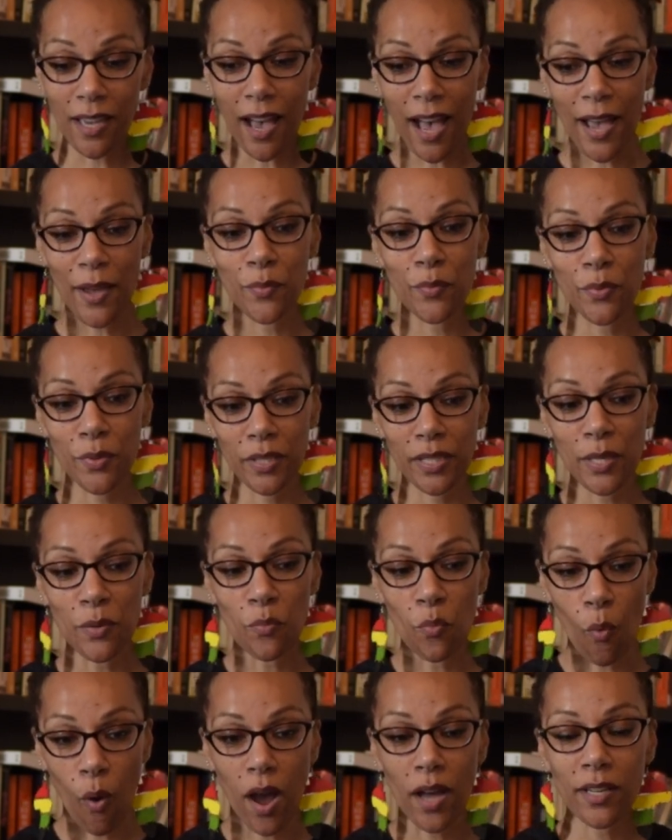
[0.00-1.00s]
I really
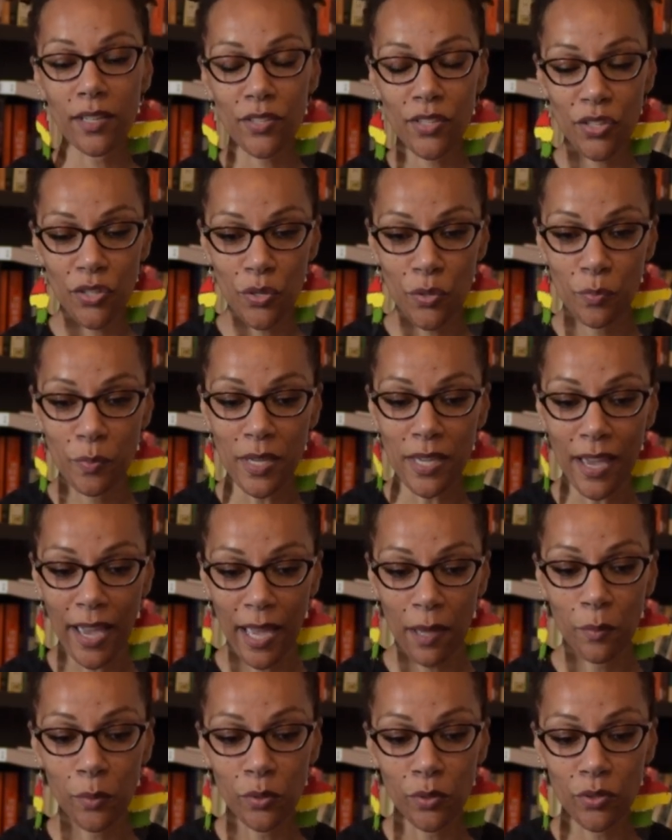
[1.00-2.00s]
want to be
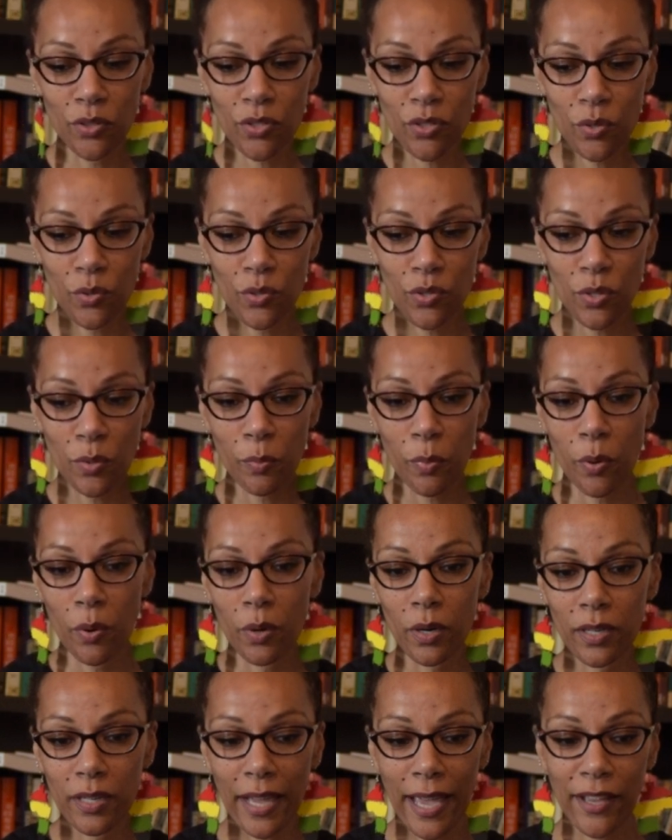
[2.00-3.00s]
able to support